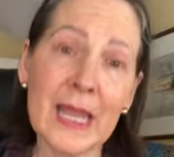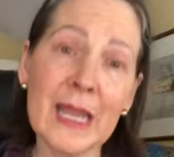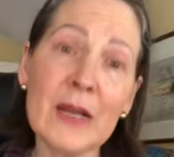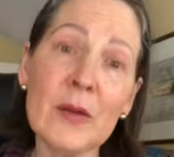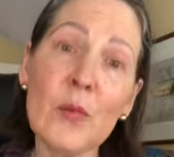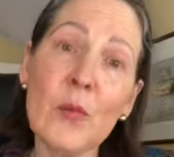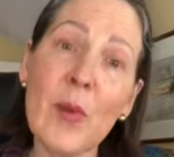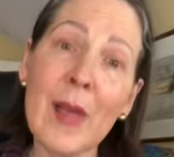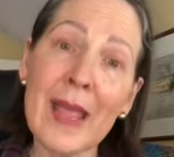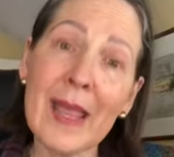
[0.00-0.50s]
in
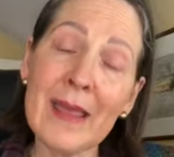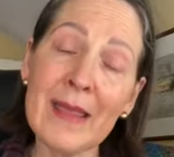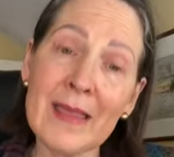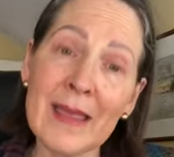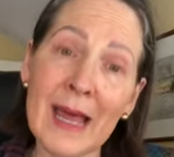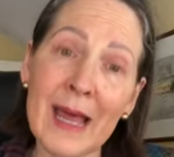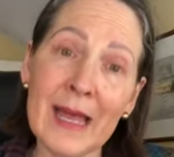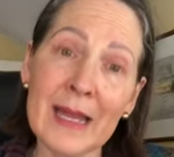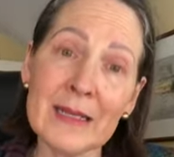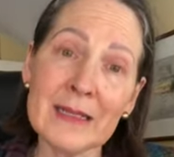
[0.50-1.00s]
a way
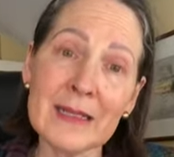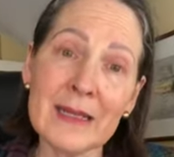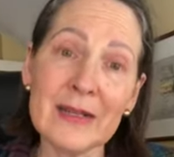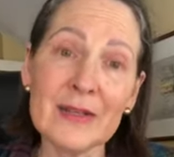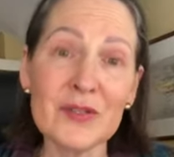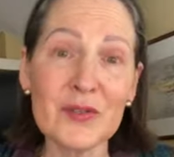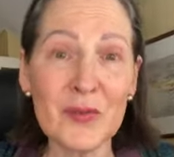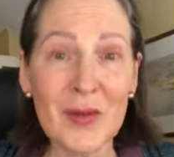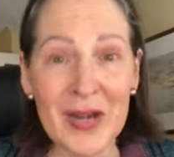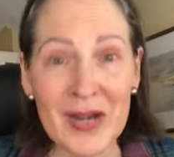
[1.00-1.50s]
that
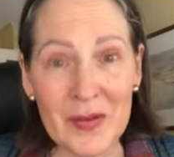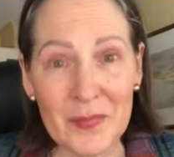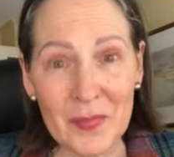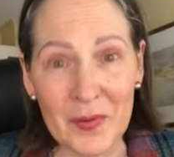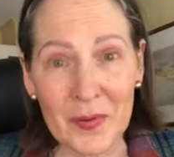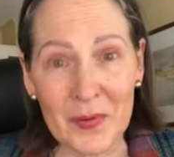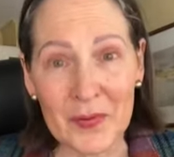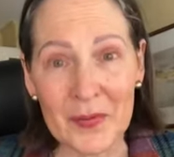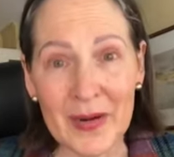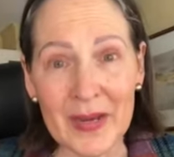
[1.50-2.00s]
training
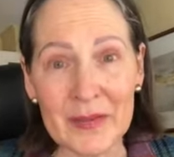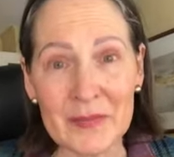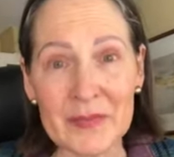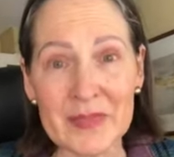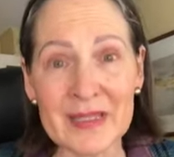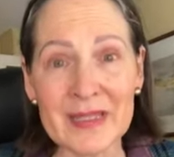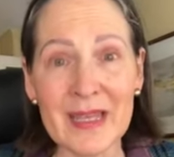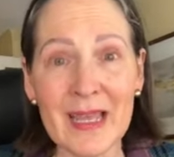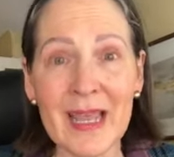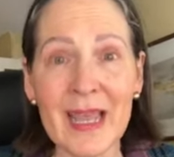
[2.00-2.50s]

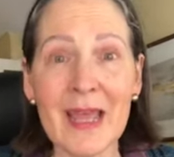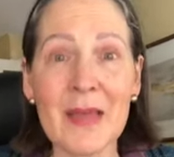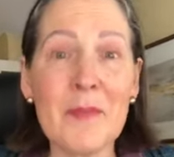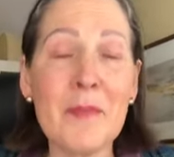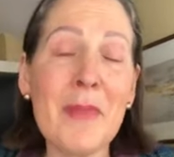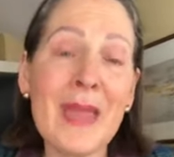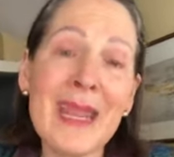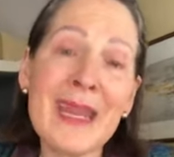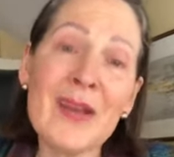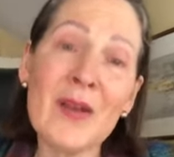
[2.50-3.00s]
programs
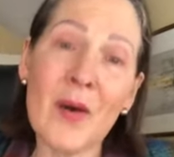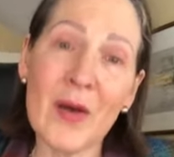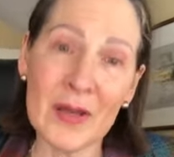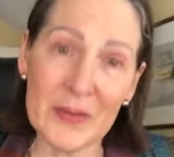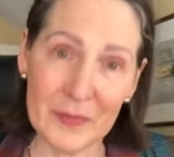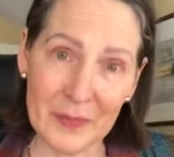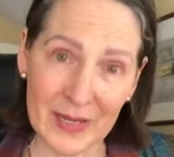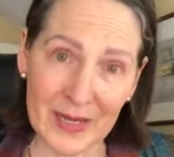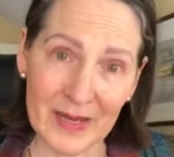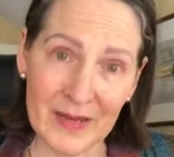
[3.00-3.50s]
may
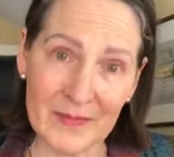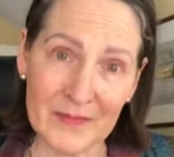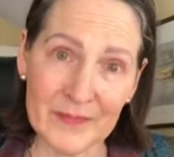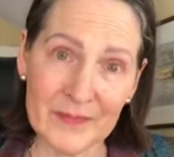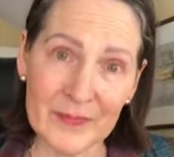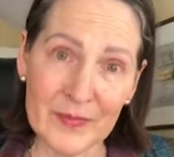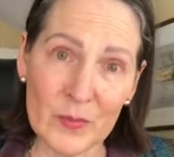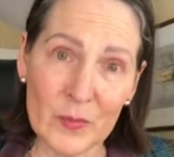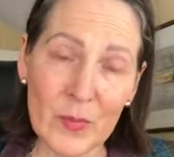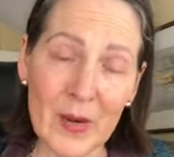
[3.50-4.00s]
not be,
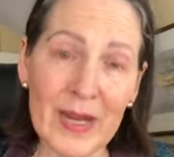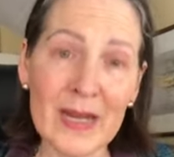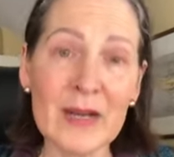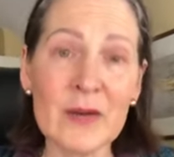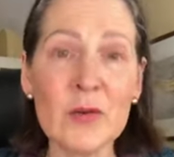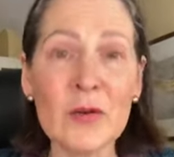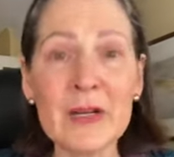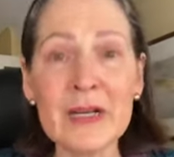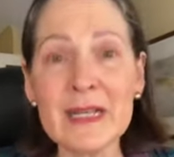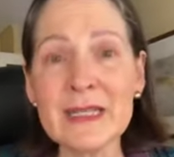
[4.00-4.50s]
right?
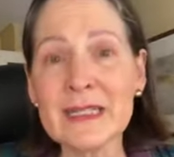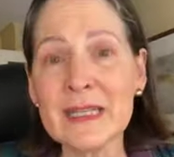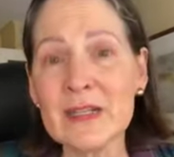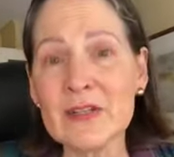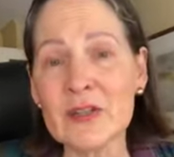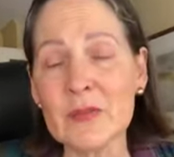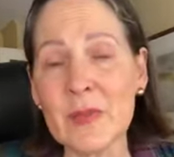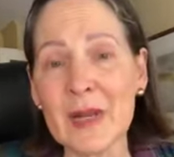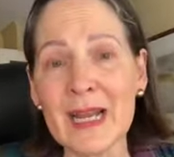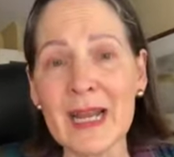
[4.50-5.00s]
An
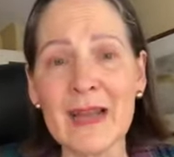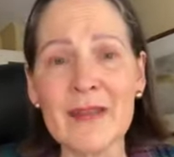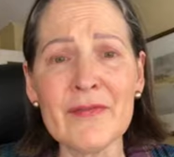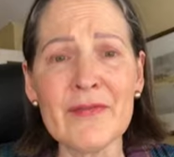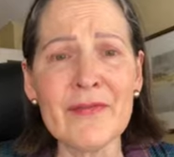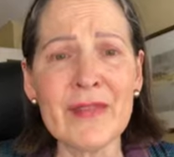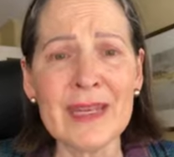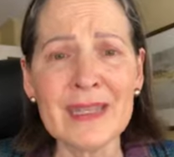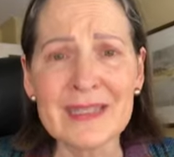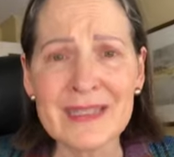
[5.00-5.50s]
organization might have
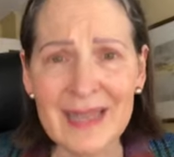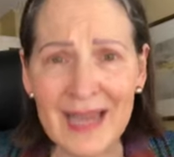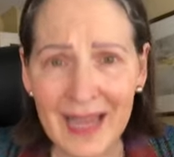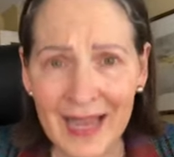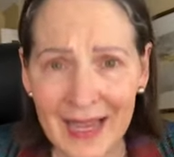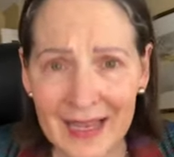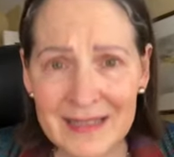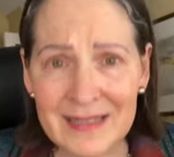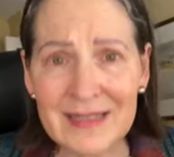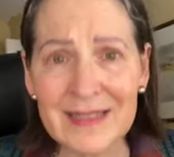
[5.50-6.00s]

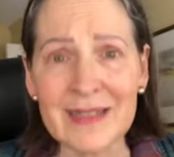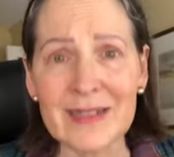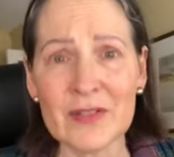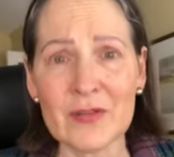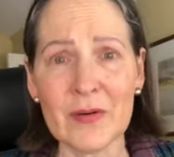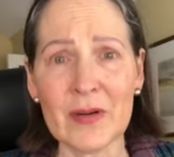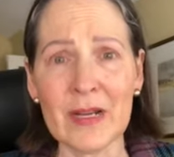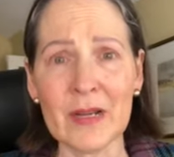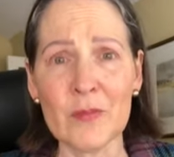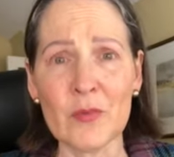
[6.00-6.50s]
fantastic
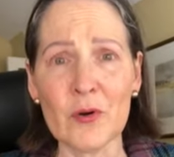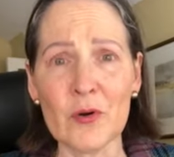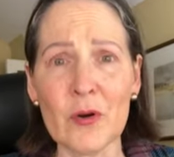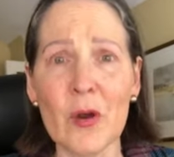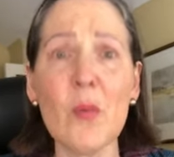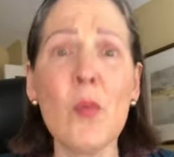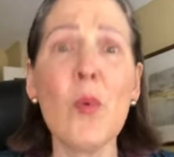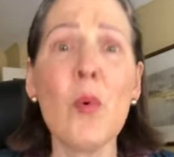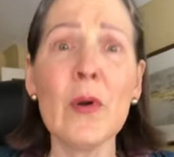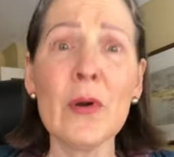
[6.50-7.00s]
training
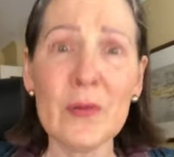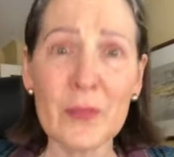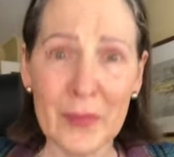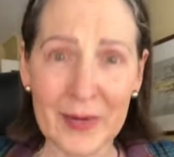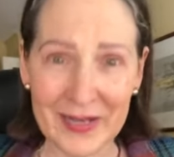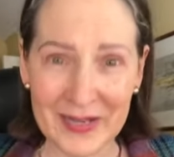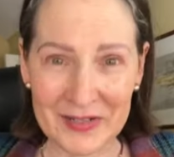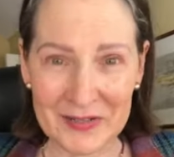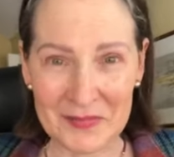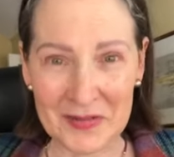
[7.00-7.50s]
programs,
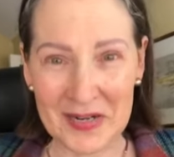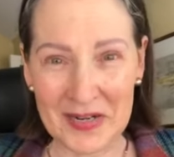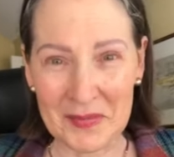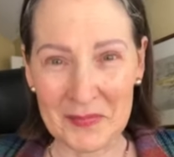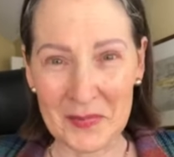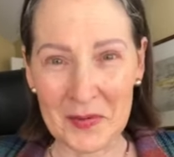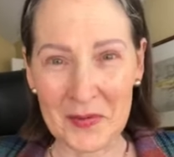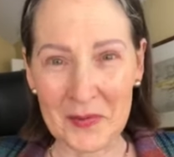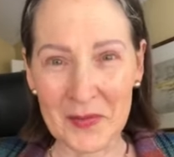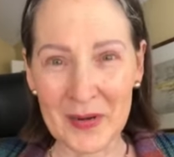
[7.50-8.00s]
award-winning
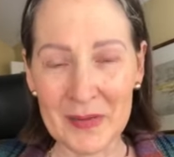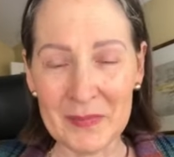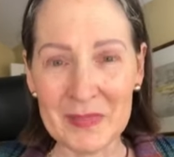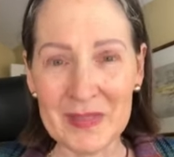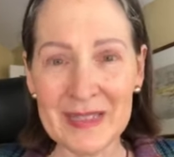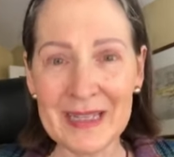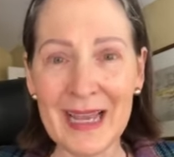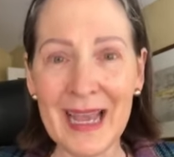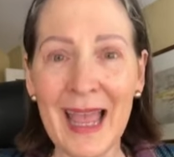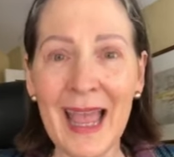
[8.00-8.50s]
training
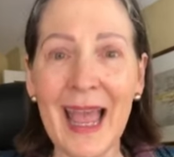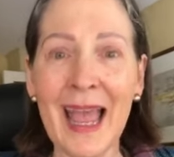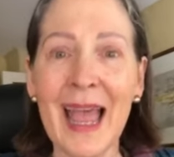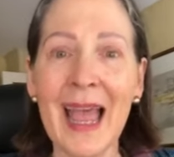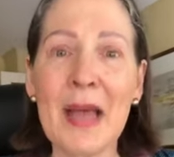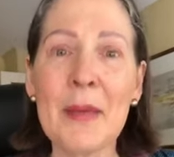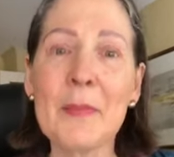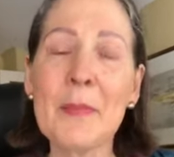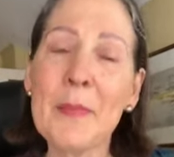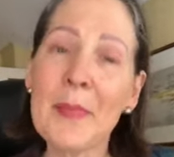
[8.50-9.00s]
programs,
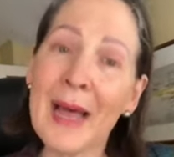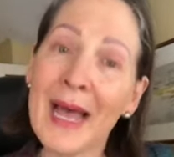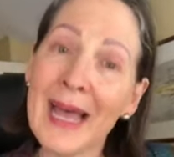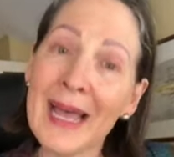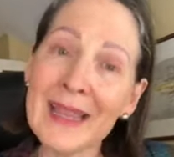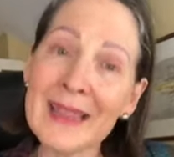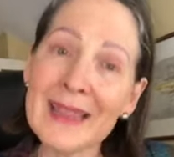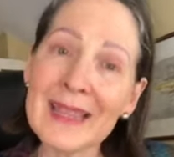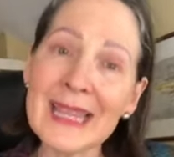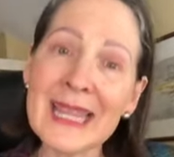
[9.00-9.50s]

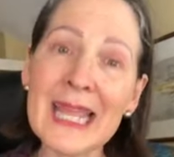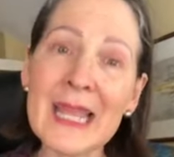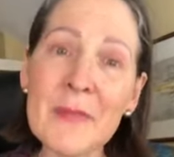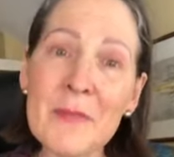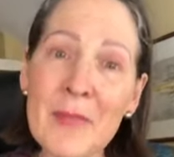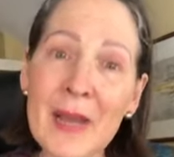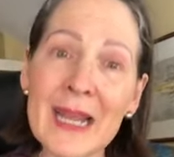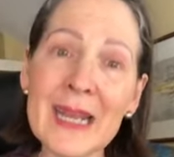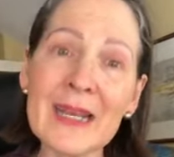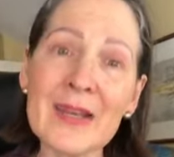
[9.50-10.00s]
but they
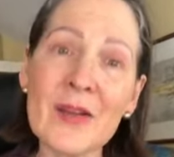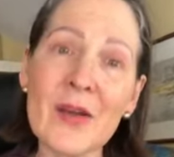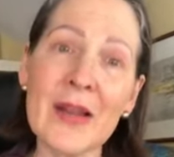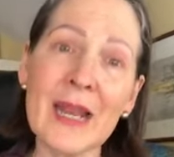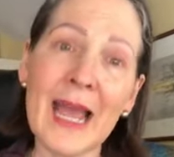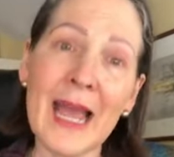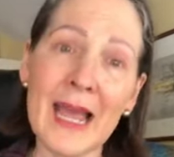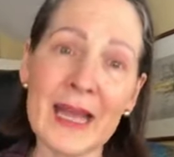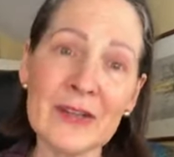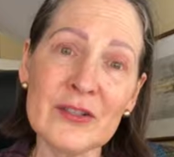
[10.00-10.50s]
might
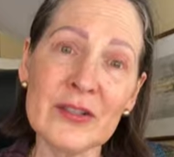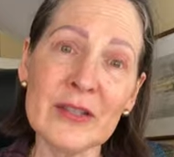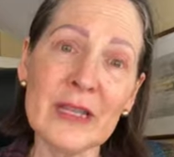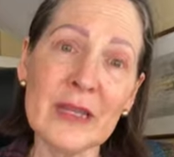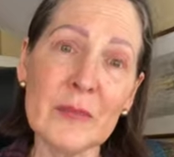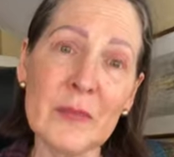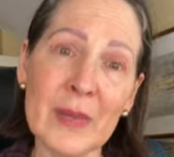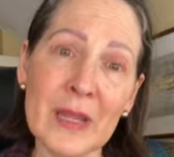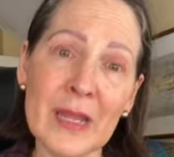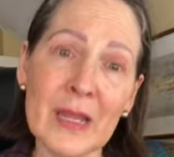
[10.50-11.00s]
not
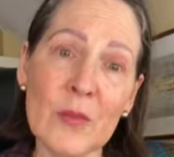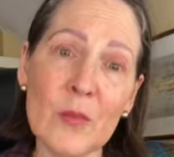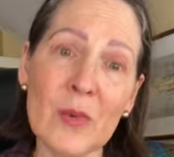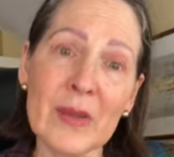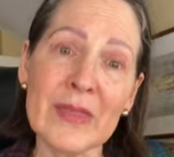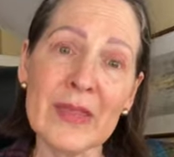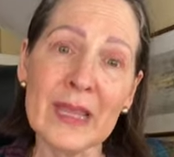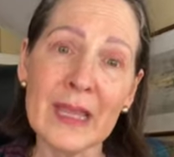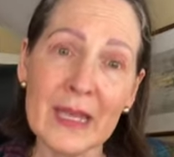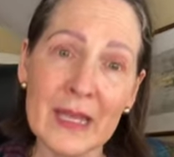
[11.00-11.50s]
actually be
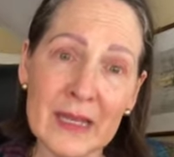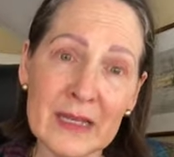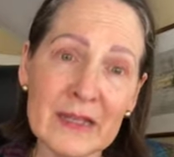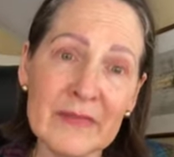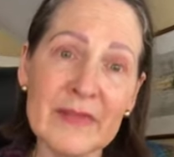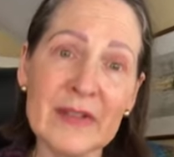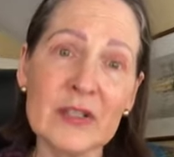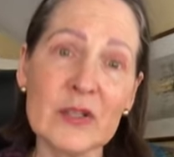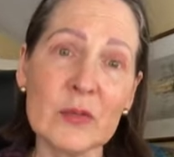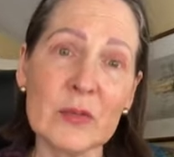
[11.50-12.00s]
what the
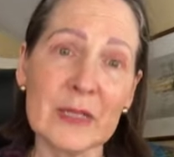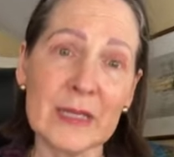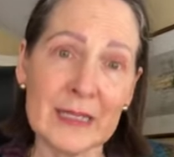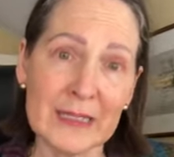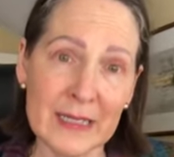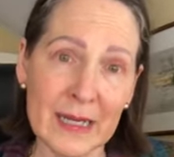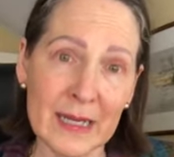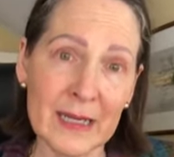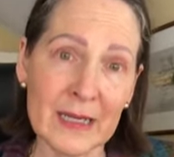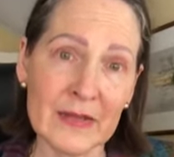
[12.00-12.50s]
individual
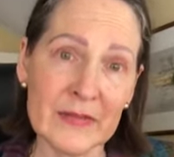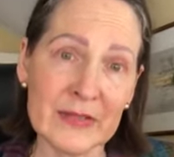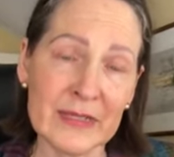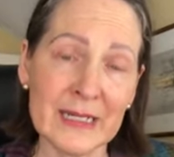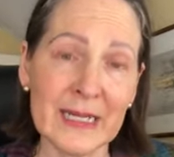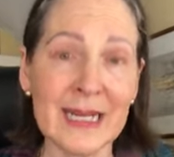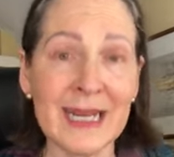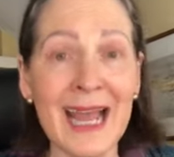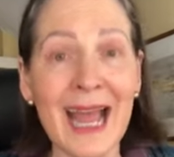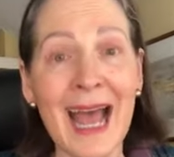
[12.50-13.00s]
executives
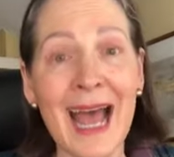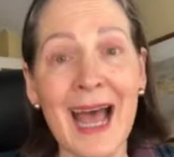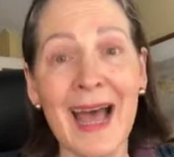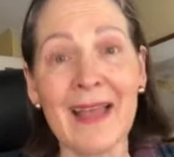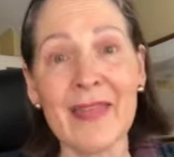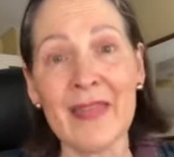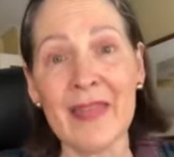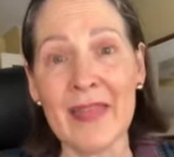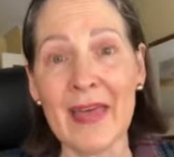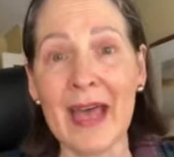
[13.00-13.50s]
need
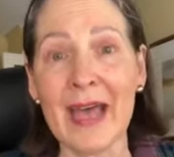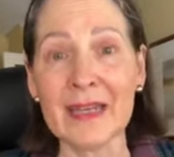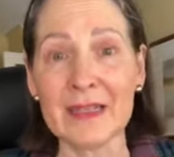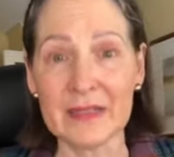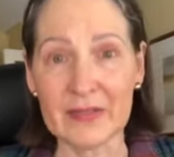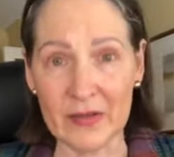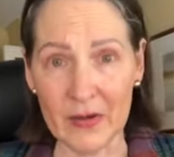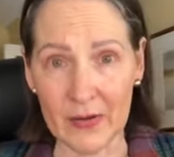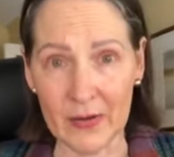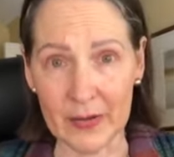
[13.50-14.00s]
at that
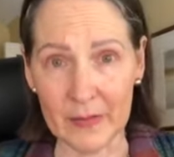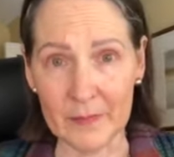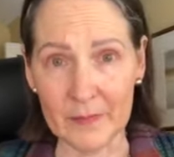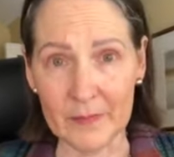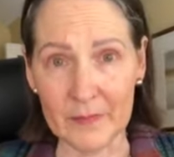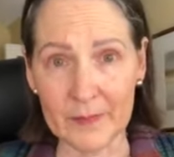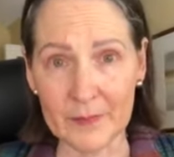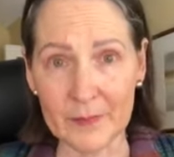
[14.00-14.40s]
time.